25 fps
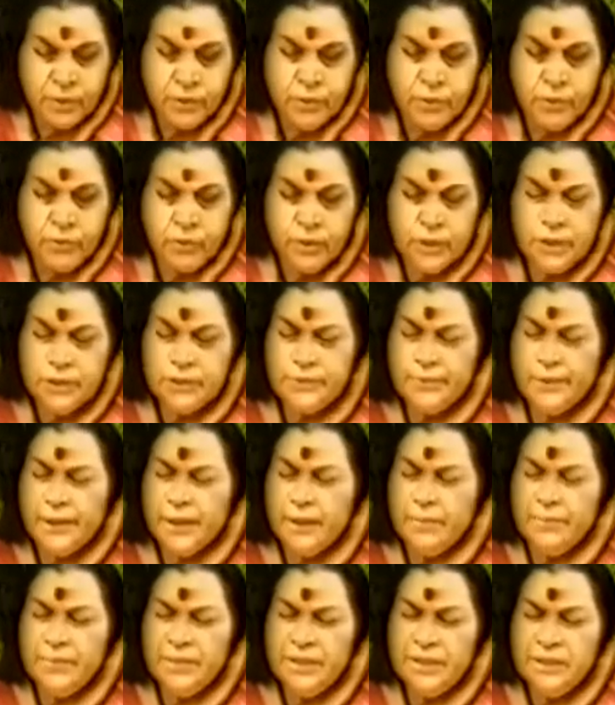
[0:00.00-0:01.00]

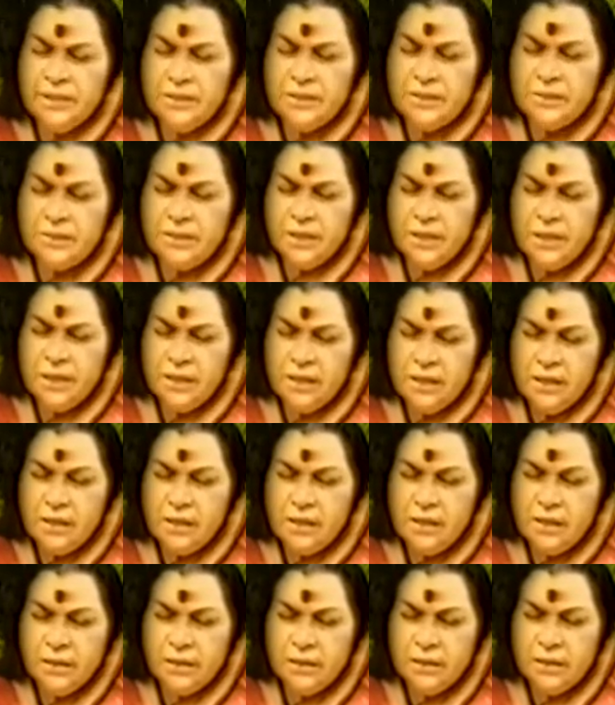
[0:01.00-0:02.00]
Yogeshwara means the
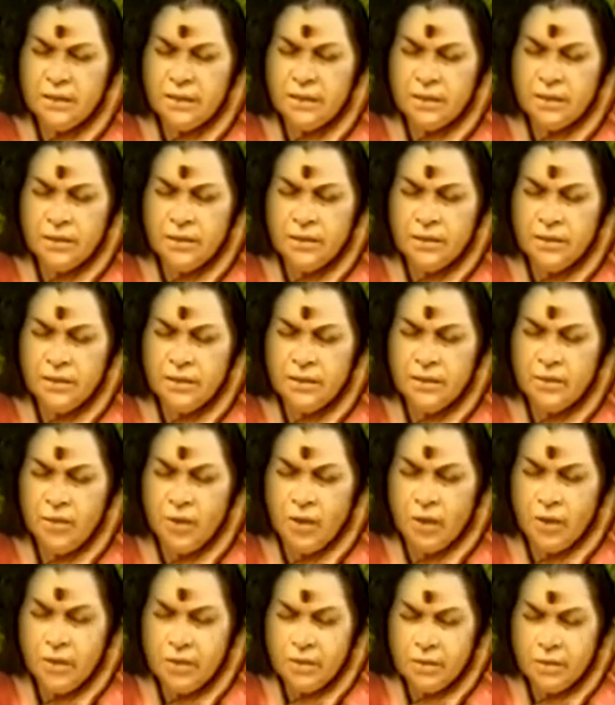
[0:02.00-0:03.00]

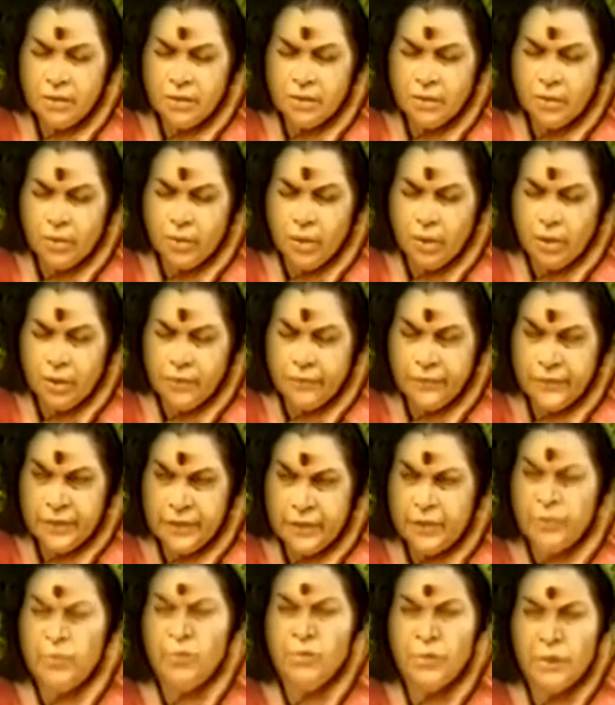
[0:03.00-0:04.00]
Lord of the
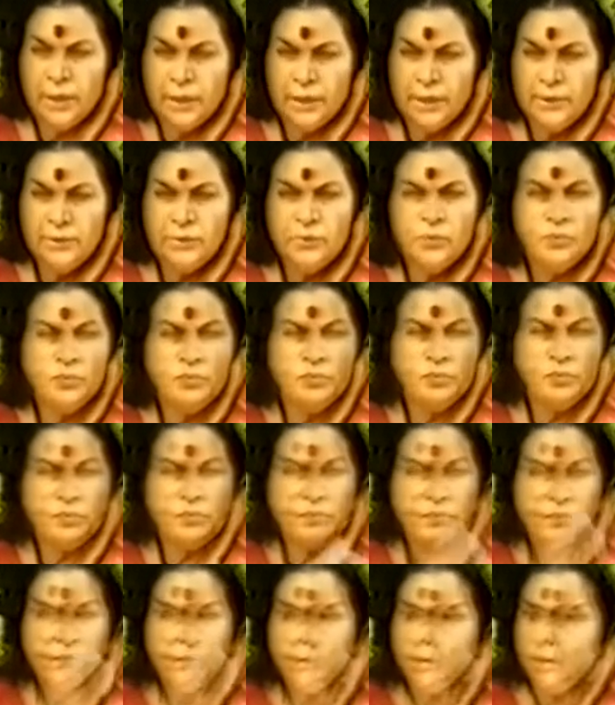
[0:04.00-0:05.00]
Yoga
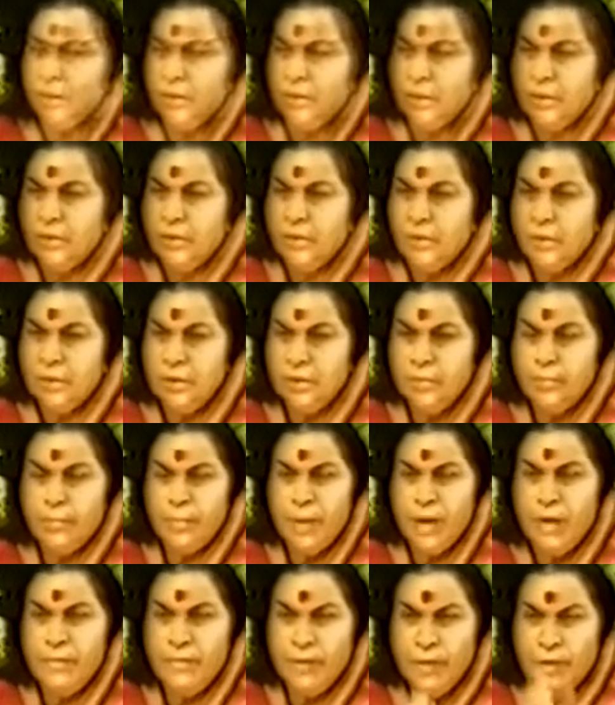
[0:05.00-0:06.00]
or the
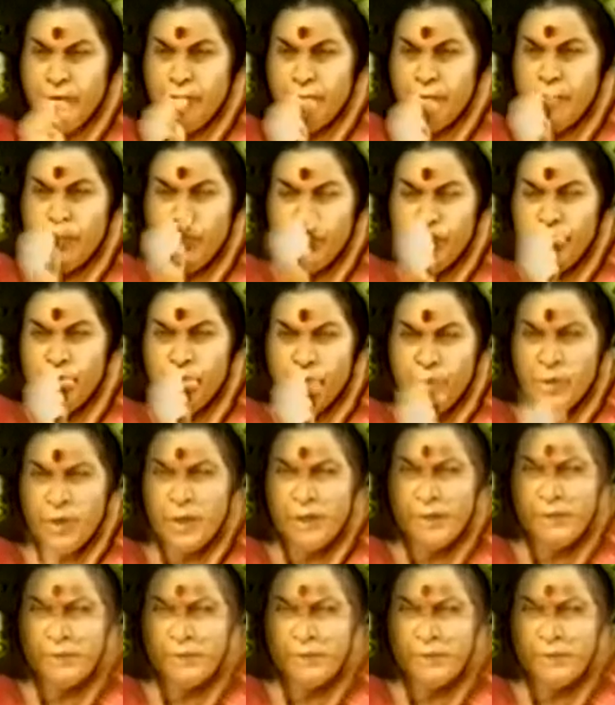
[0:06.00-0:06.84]
power of Yoga.